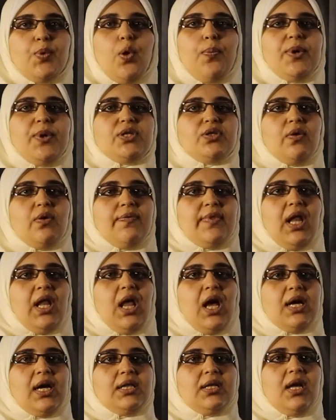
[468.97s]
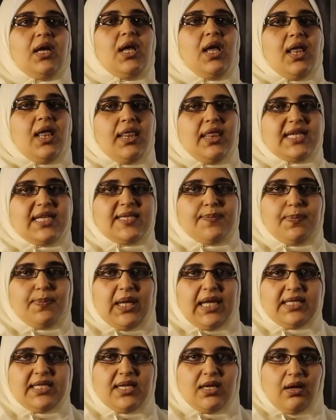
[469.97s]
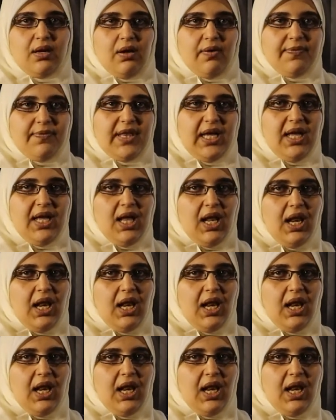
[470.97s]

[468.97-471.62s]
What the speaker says: property of the light, the splitting of the